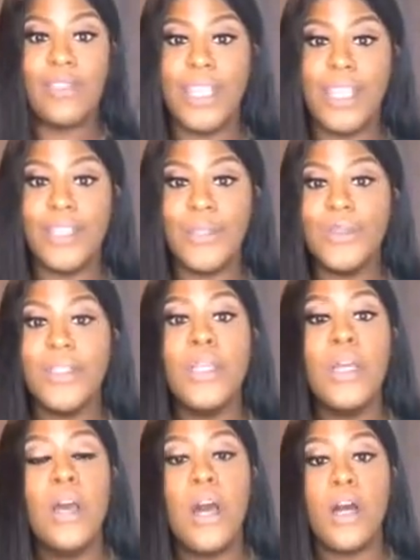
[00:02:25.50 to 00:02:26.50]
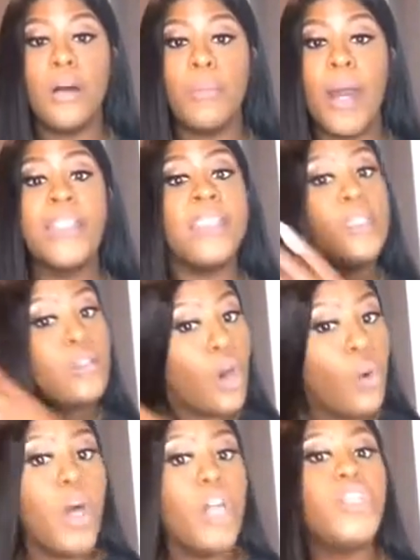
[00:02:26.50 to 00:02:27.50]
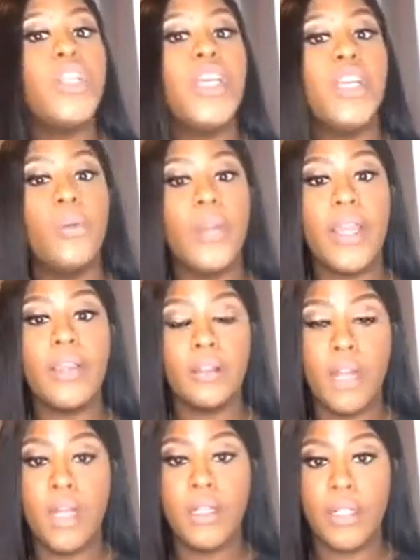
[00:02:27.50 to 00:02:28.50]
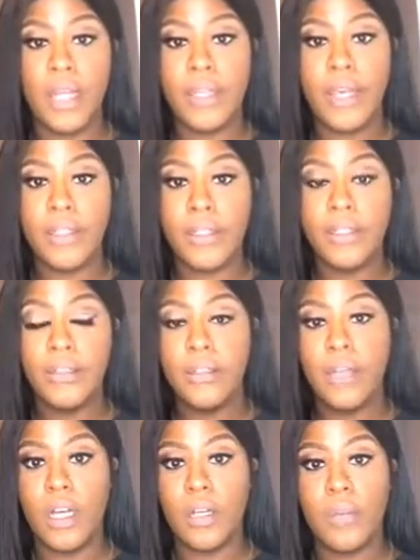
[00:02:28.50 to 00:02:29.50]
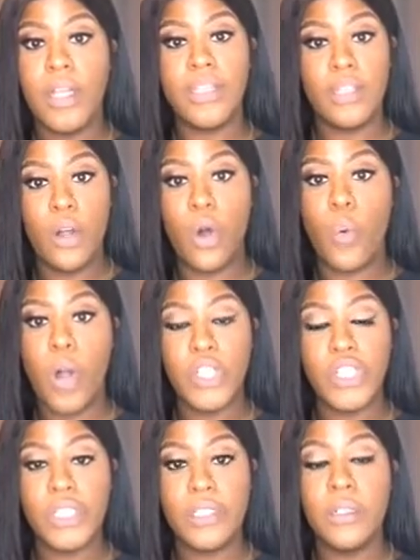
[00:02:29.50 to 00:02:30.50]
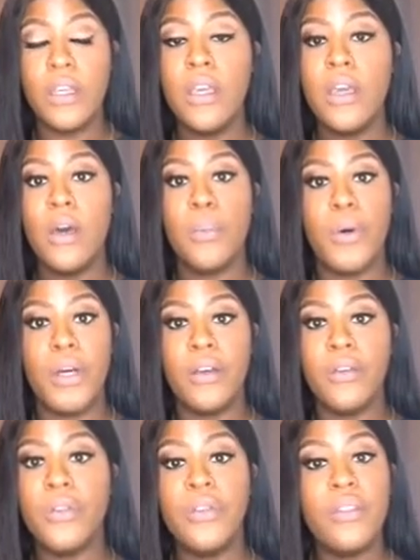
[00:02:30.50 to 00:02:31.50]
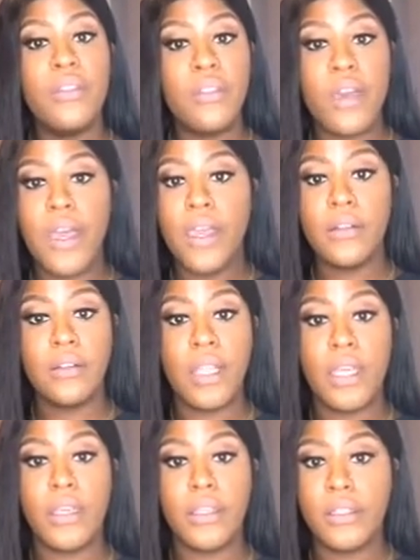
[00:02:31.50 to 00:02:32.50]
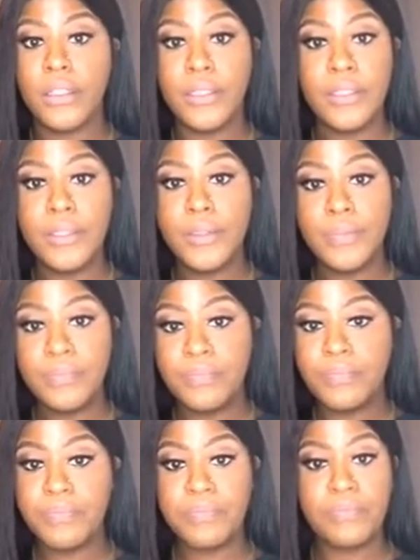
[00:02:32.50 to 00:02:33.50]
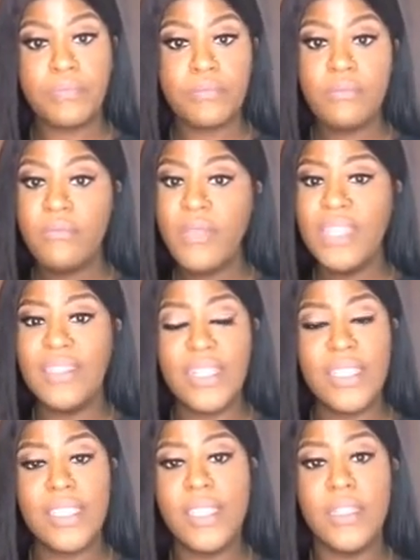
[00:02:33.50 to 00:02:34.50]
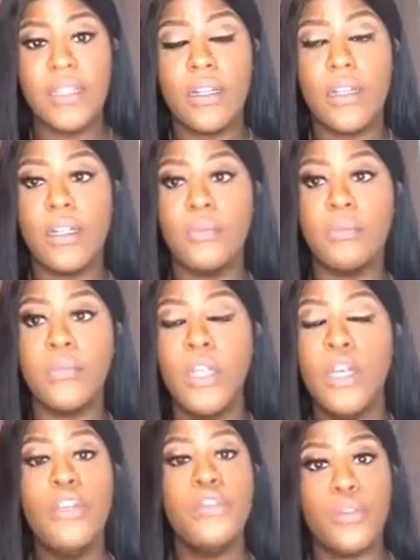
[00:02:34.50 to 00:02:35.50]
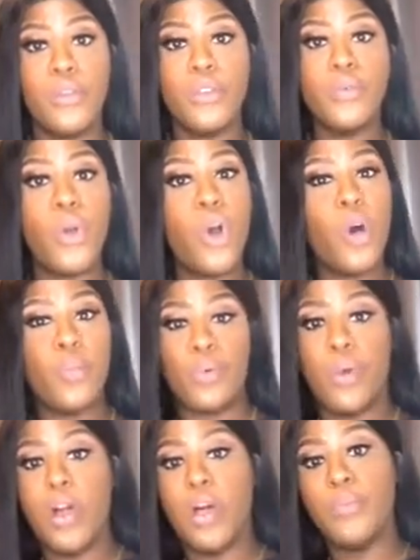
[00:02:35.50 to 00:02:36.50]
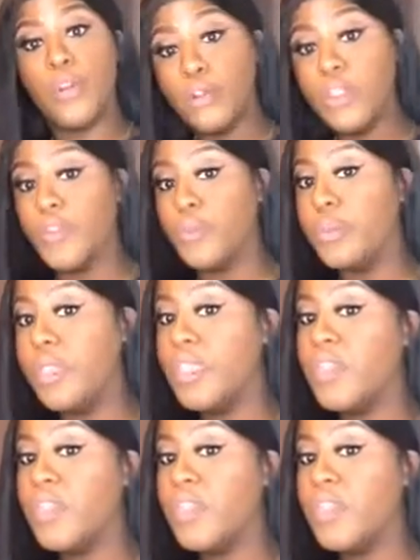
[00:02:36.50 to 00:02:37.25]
Can't do it. I did cold wash the hair when I got it. I did cold wash it, but other than that, like, that's it. So those were all pros for me.